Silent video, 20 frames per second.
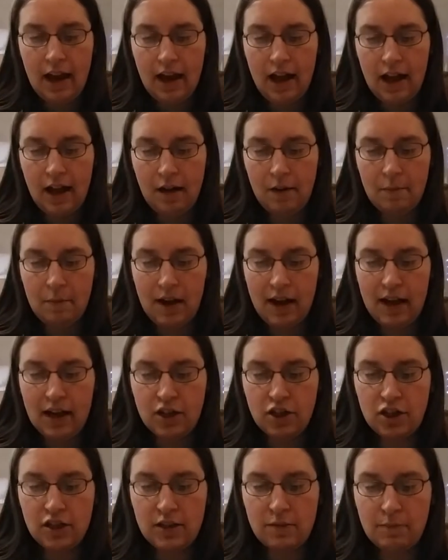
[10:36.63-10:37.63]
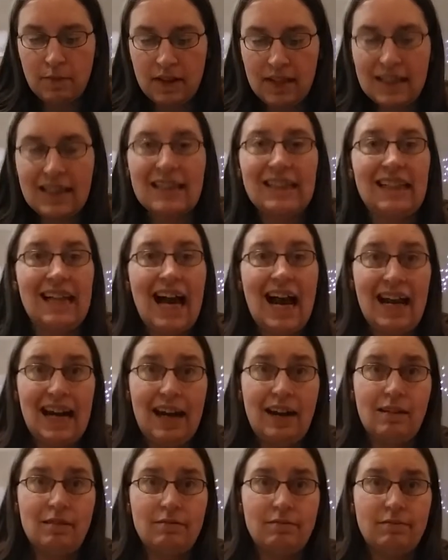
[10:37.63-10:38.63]
And it just means
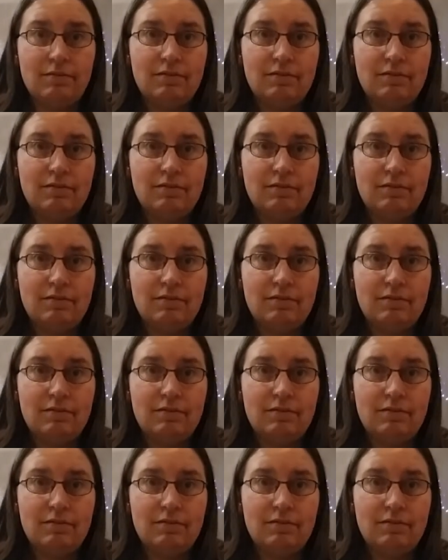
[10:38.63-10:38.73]
gliding.